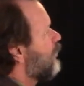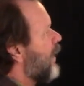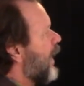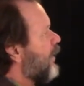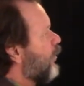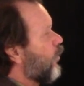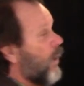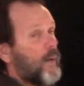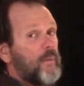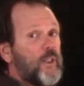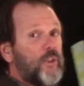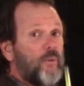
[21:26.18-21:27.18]
But what
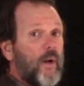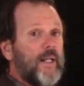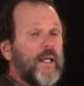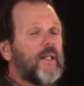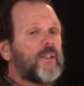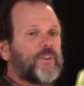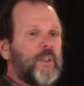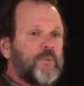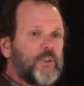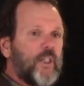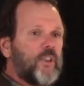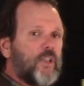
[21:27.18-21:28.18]
I'm going to do right now is I'm
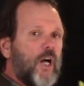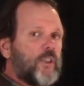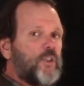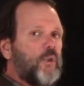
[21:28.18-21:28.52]
just going to talk